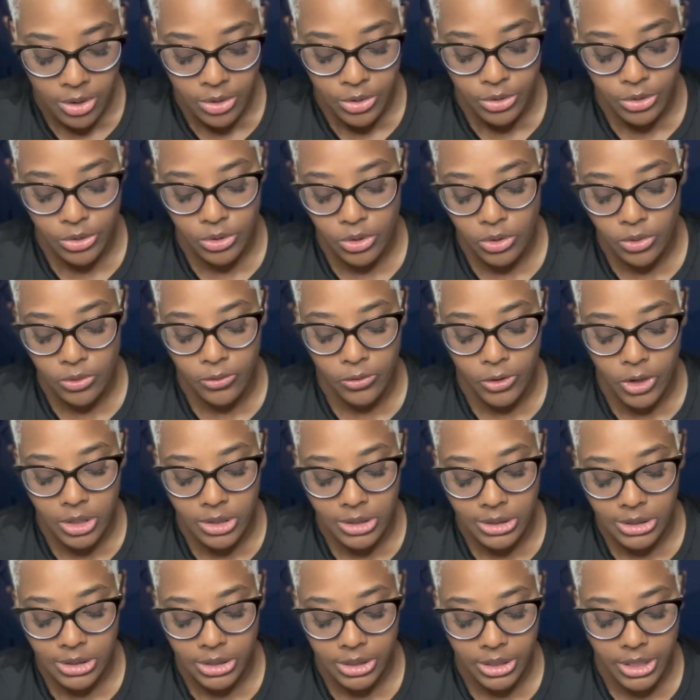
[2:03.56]
you fall
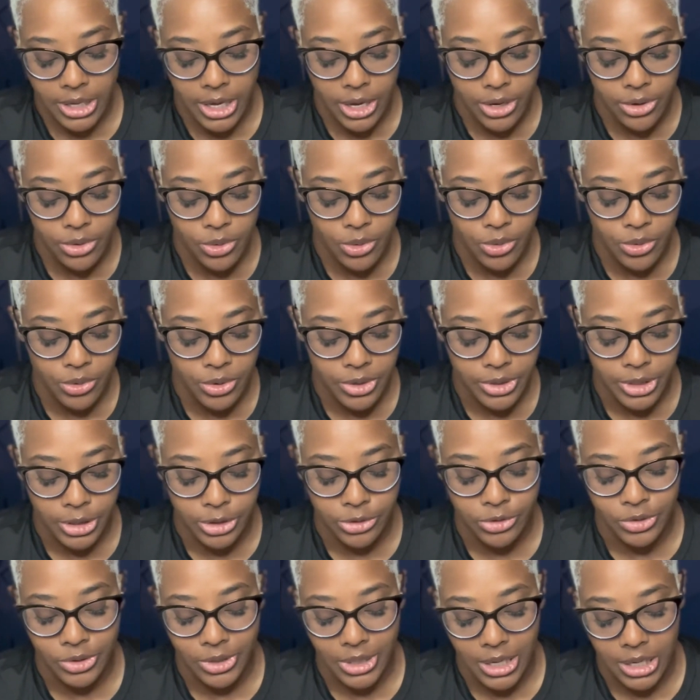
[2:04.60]
into a category that
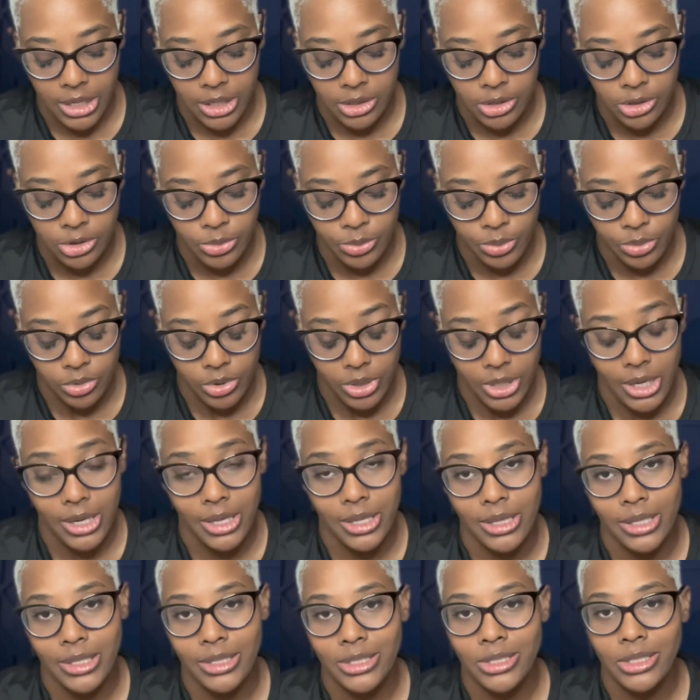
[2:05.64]
you're not eligible yet,
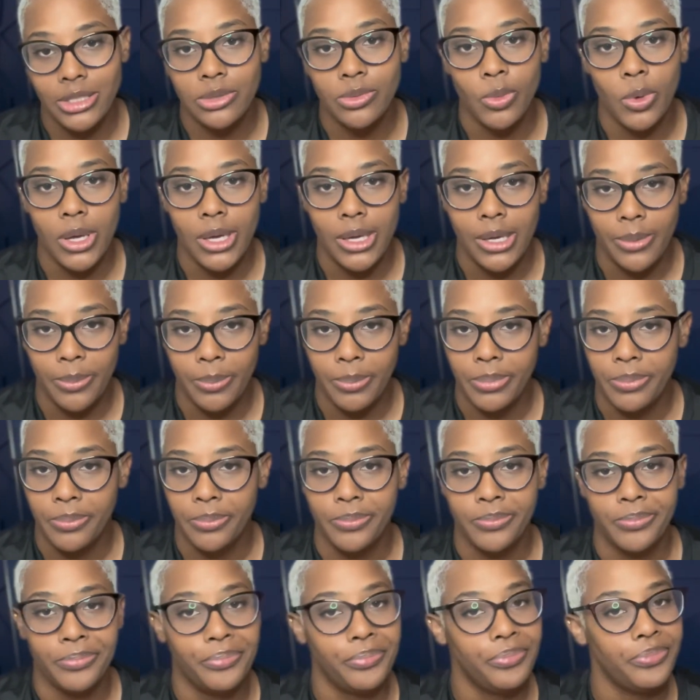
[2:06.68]
then just wait.
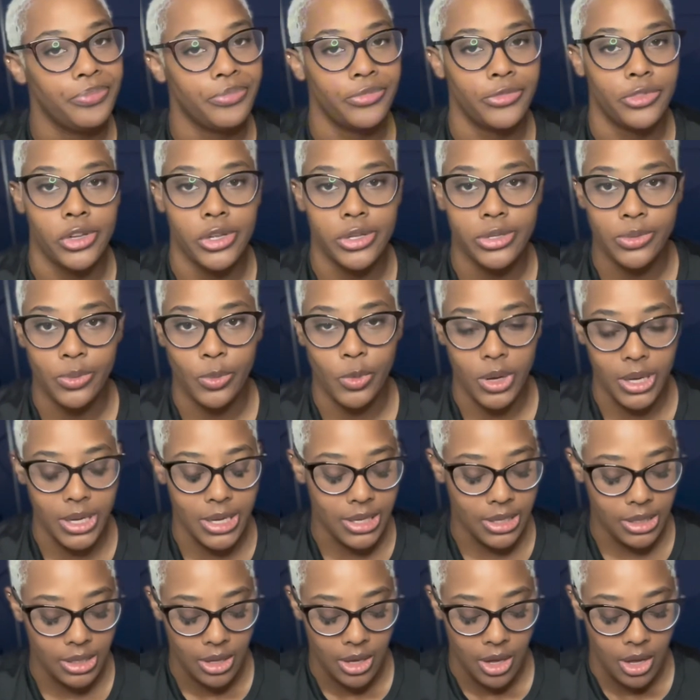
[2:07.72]
Just
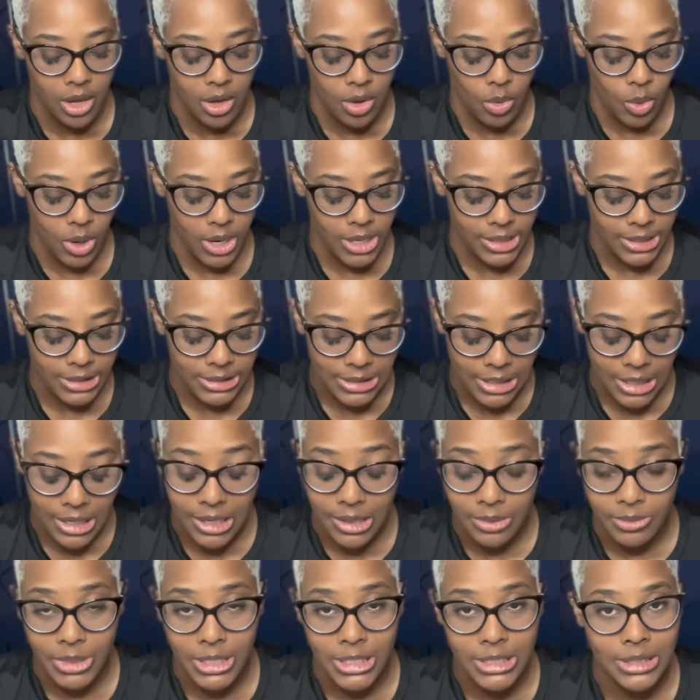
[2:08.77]
wait the
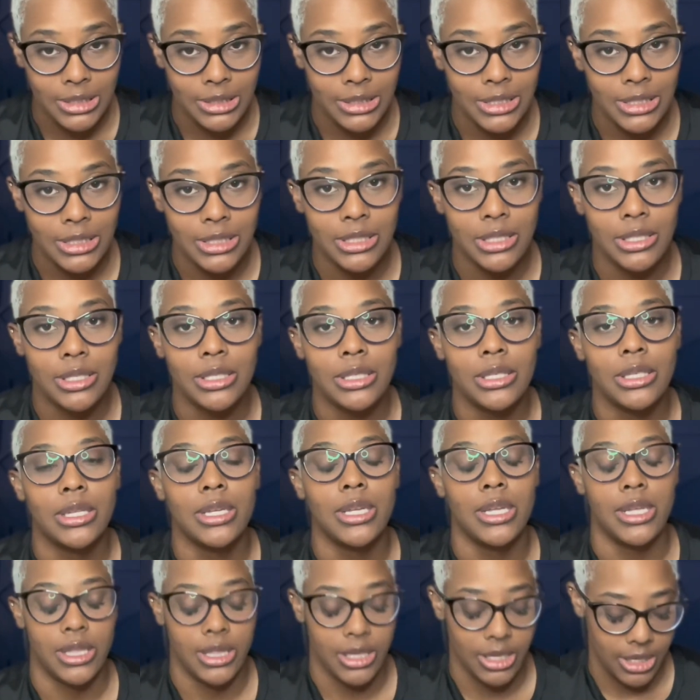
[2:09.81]
time that's listed
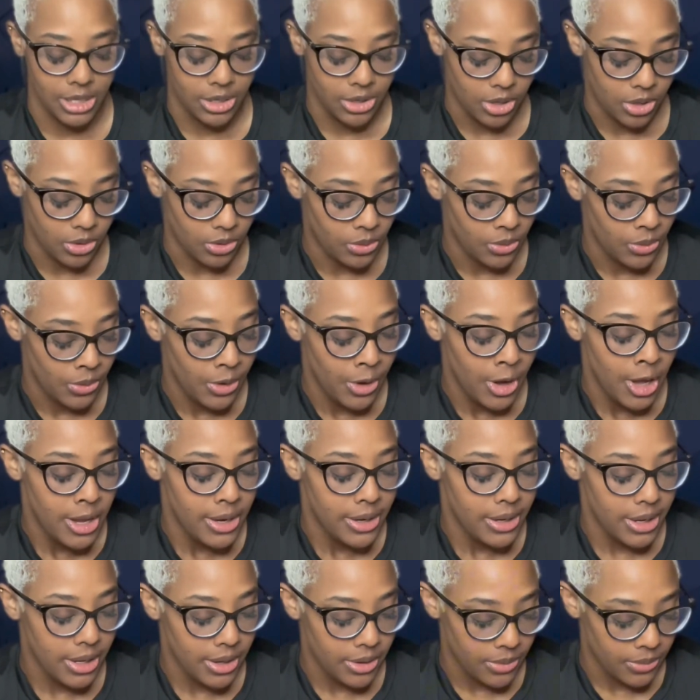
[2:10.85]
and then go.
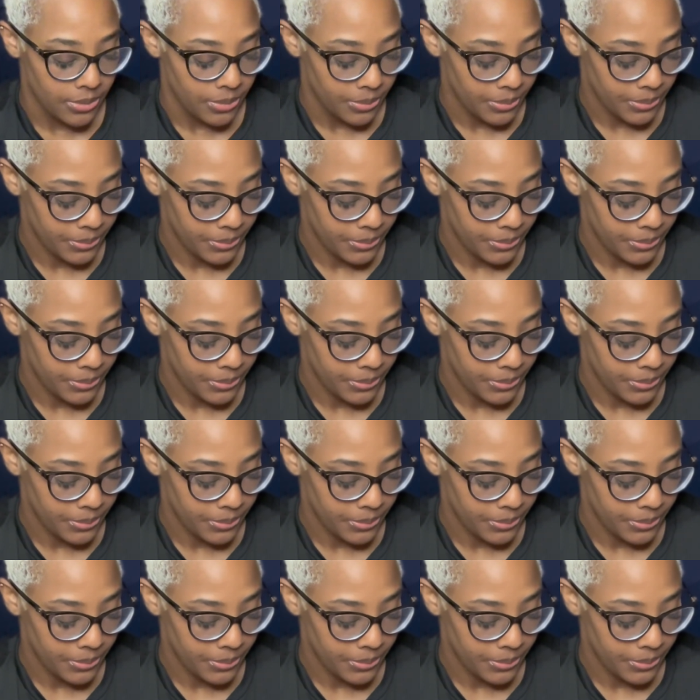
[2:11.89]
Now,